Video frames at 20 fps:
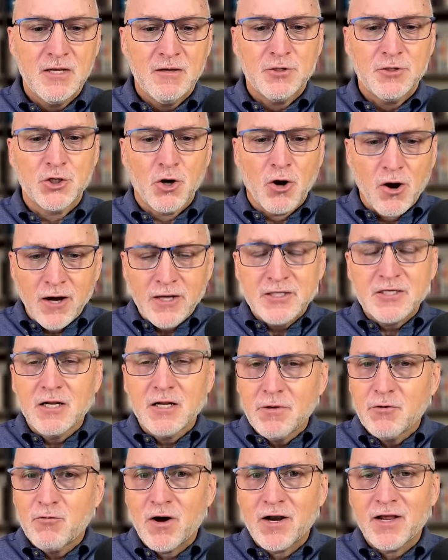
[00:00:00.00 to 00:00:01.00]
You're always going to
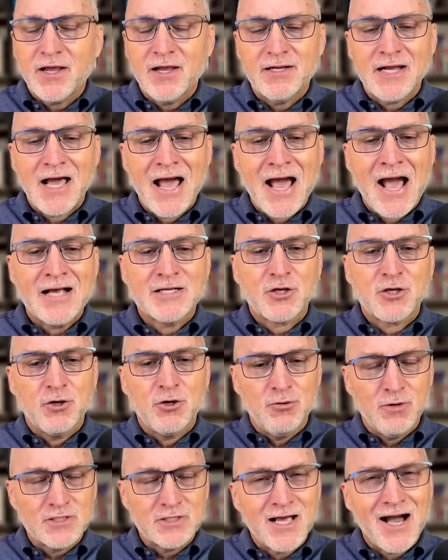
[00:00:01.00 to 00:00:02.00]
be wanting to ask,
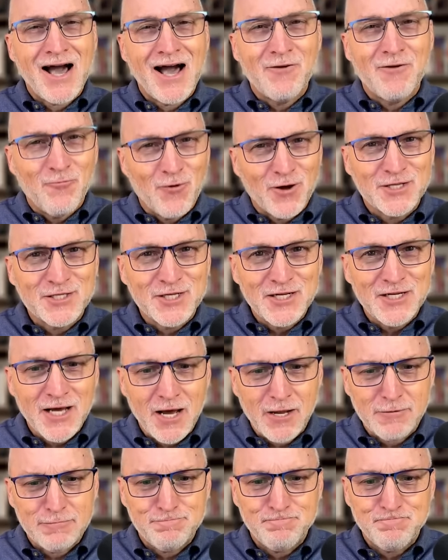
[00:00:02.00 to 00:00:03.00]
who is God and what has he
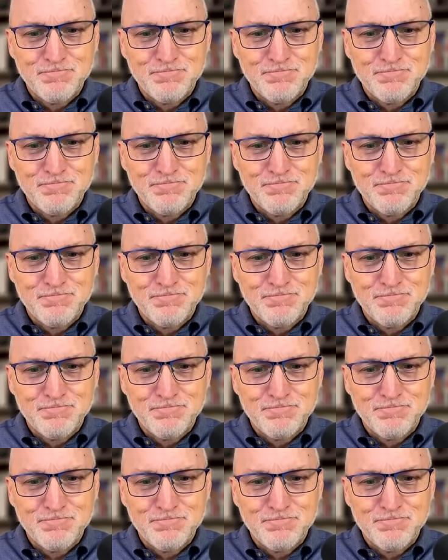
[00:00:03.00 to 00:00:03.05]
done?